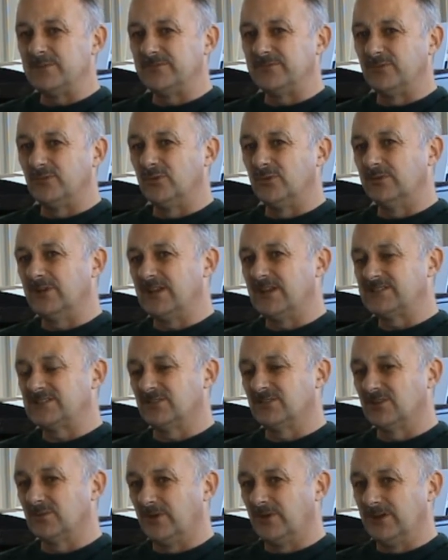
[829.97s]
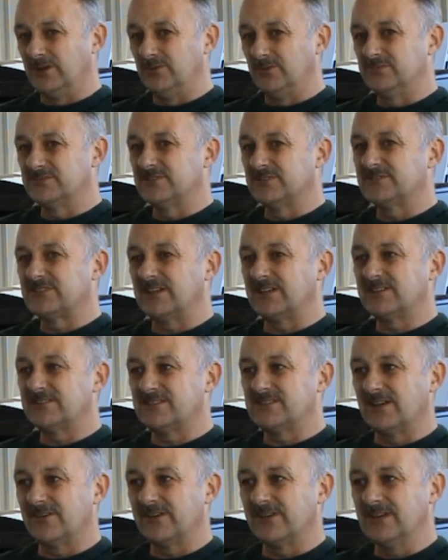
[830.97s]
before with Les Holloway, who was the
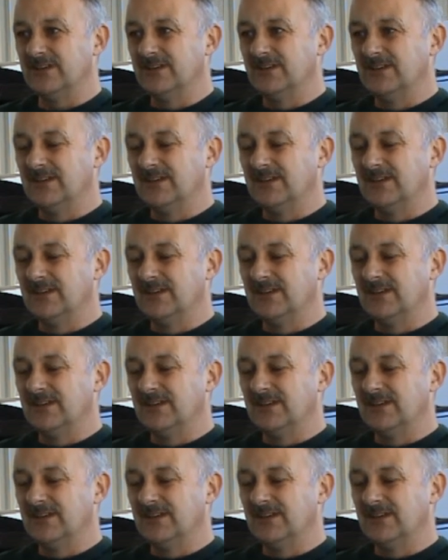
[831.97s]
secretary,